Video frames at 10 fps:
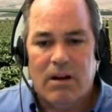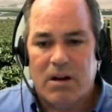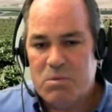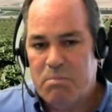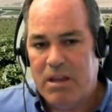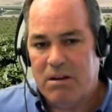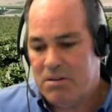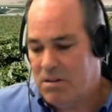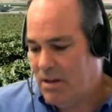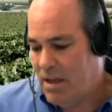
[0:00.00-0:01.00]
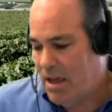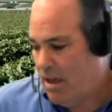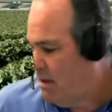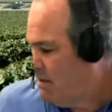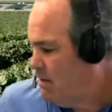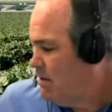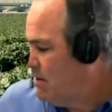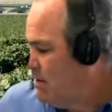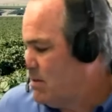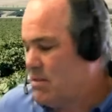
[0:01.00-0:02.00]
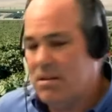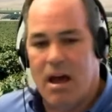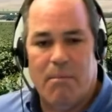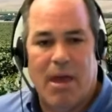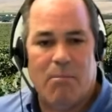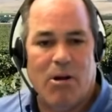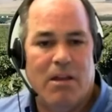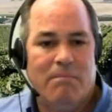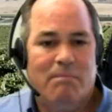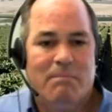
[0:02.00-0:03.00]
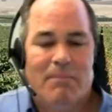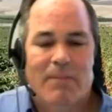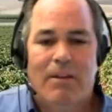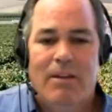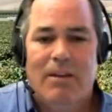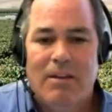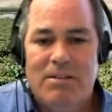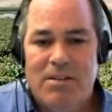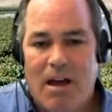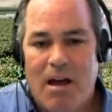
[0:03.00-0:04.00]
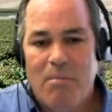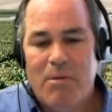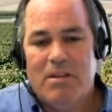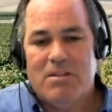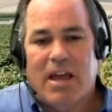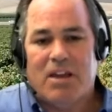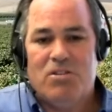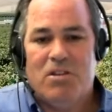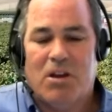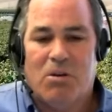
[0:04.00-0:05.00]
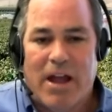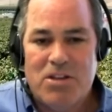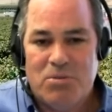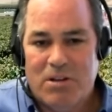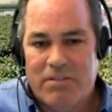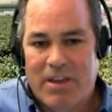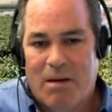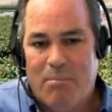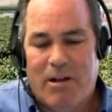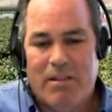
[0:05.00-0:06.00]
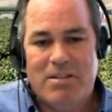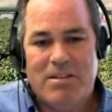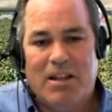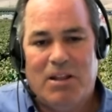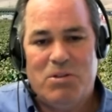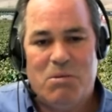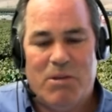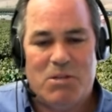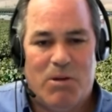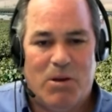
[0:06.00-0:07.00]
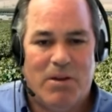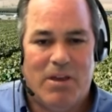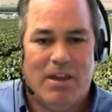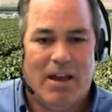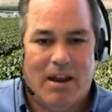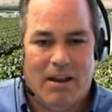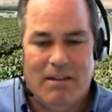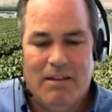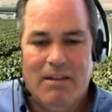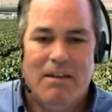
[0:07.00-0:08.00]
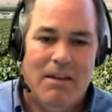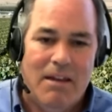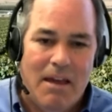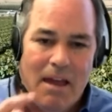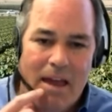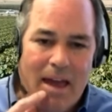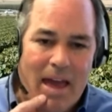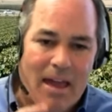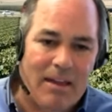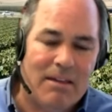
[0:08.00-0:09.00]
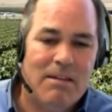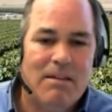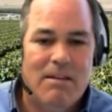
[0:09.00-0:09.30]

Our speaker today is Tom AmRhein. Tom is actually a graduate of Cal Poly San Luis Obispo. He got an ag,